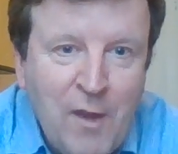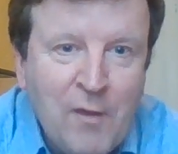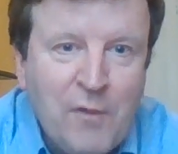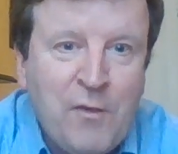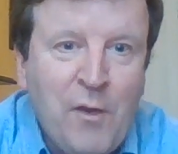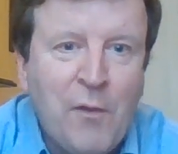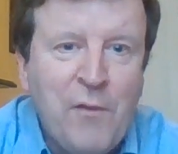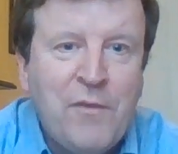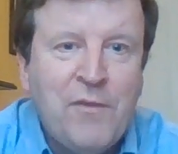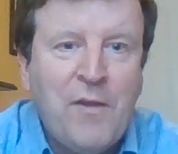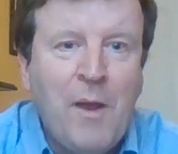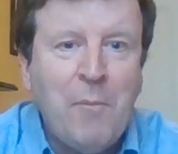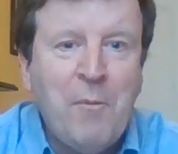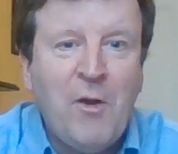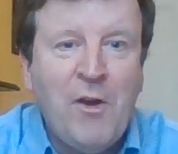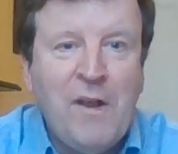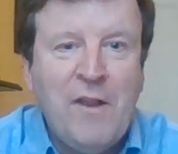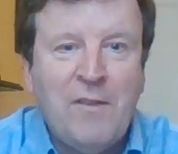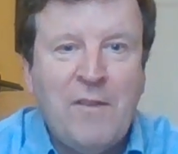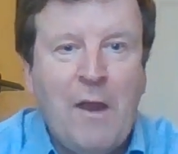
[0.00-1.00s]
So in
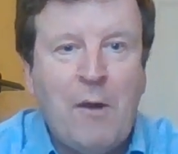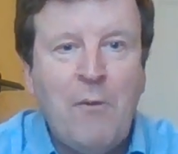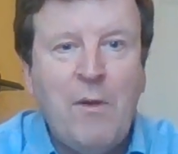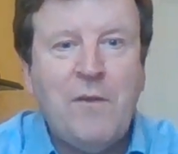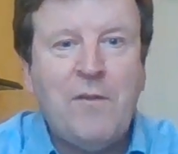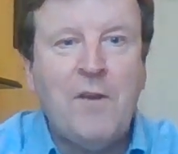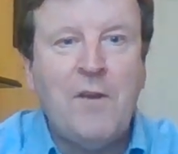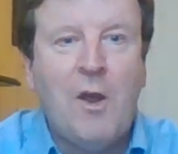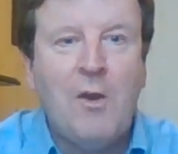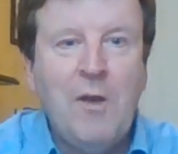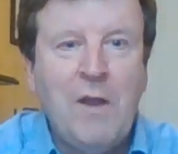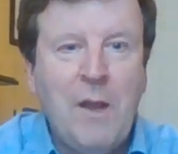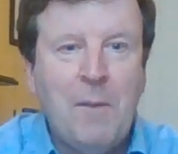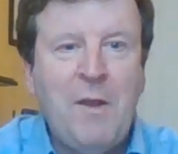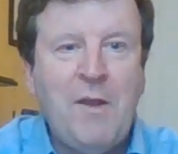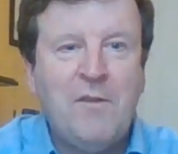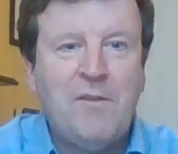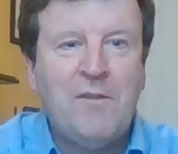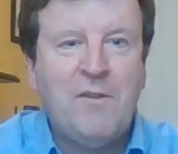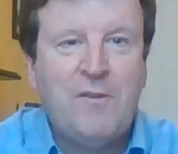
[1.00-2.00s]
summary, there is no
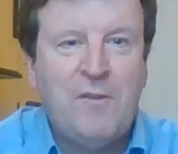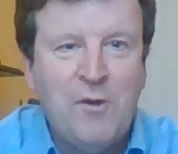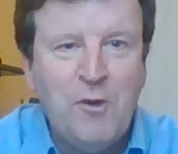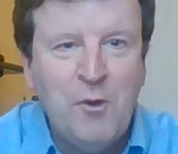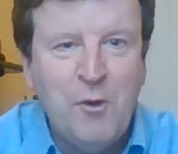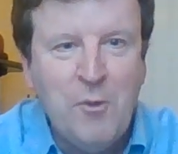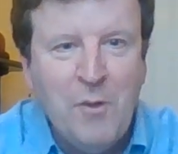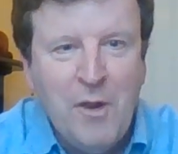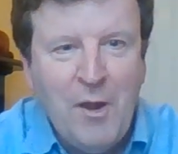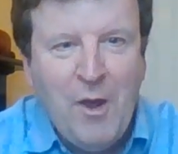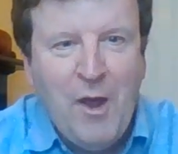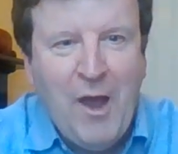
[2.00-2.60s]
limit to